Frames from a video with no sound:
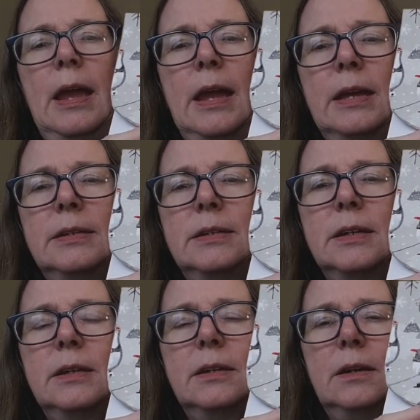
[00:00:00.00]
And
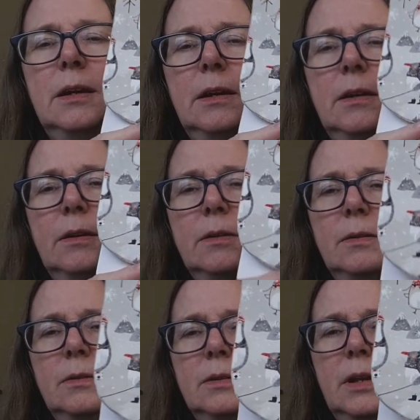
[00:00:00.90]

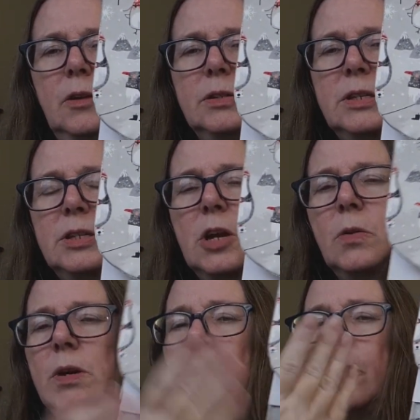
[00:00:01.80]
Giggles in the
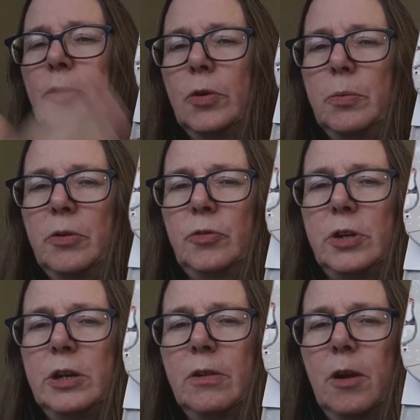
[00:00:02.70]
Snow, also in a barefoot
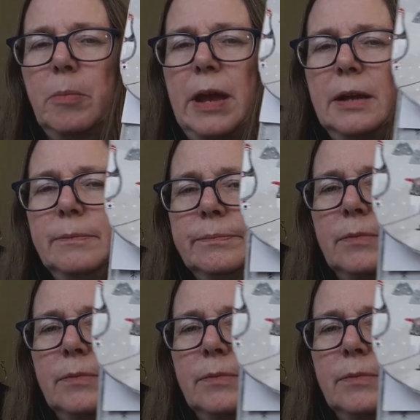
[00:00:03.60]
needle art bag,